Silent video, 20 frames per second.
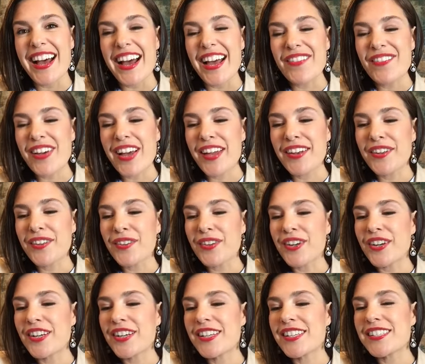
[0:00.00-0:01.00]
I've had to
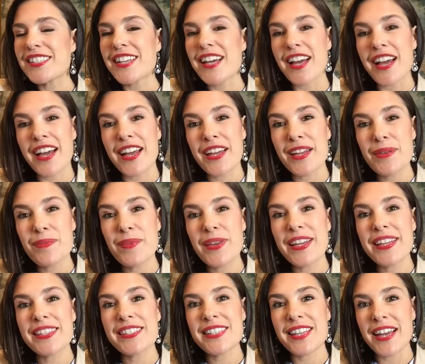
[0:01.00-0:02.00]
learn time
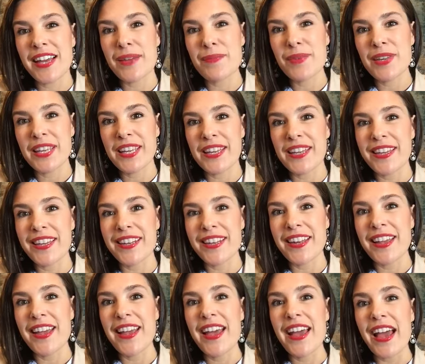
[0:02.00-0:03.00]
and time
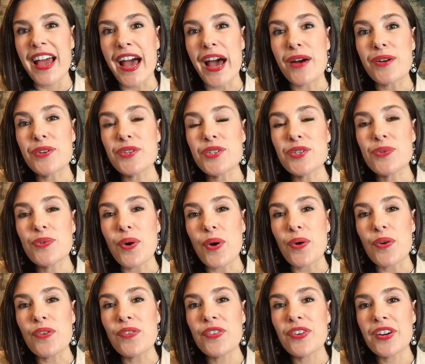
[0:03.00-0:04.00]
again how to
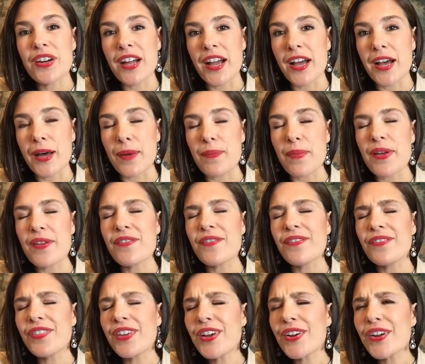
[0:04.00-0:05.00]
overcome
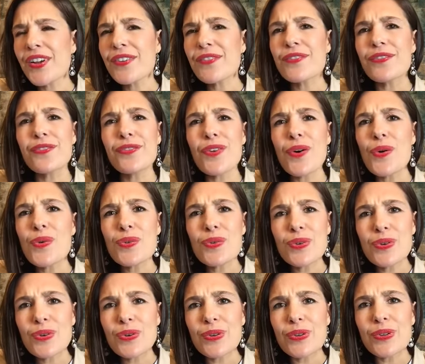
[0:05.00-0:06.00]
very
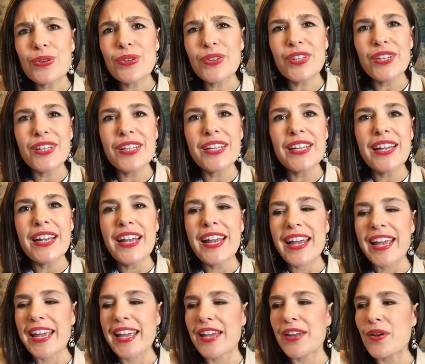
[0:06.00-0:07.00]
vocal
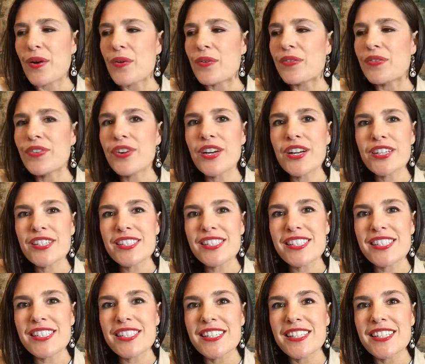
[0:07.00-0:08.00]
and
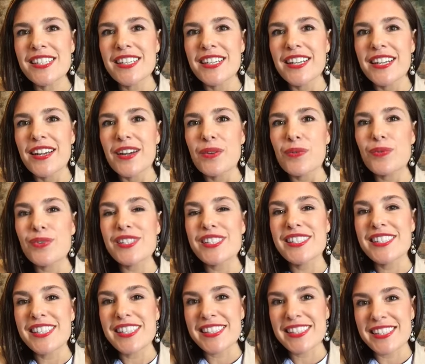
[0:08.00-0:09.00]
overt
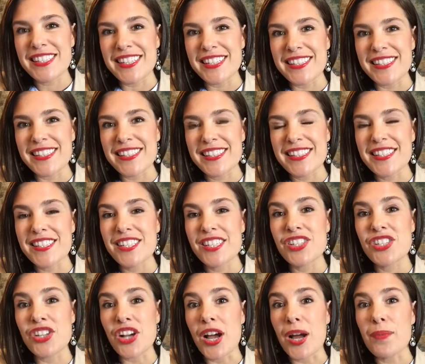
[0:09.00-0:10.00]
resistance to
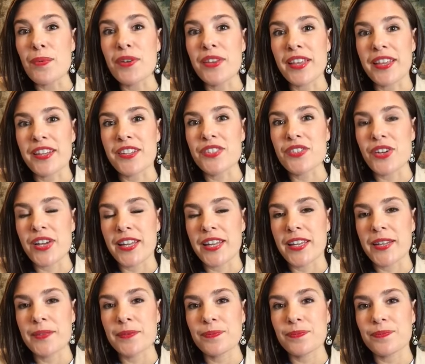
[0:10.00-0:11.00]
job-related
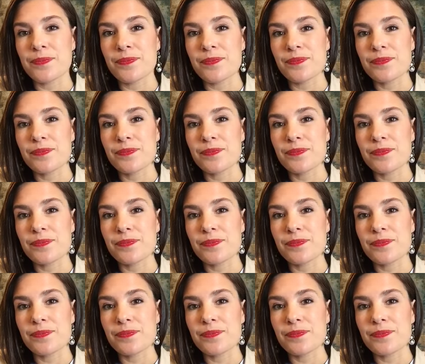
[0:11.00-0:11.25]
training.